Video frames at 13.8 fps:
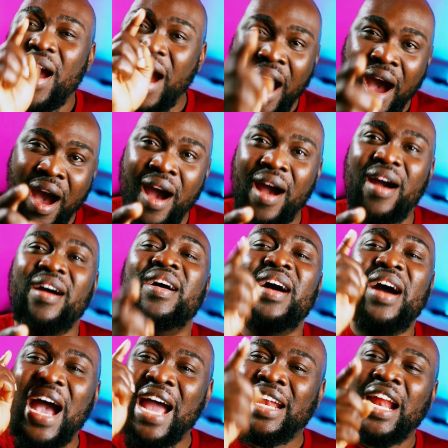are
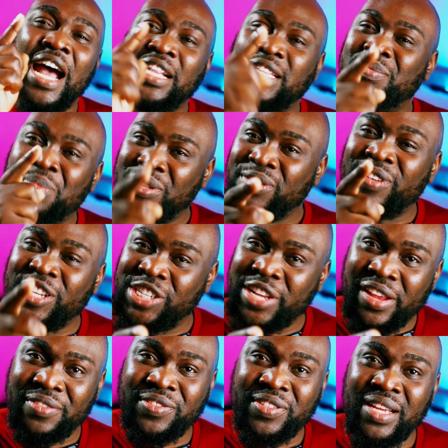an atmosphere
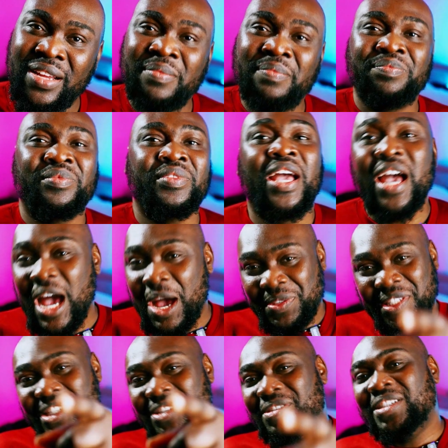shifter. I'll
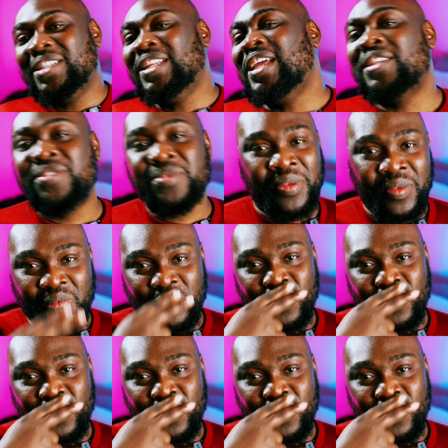see you in the next one.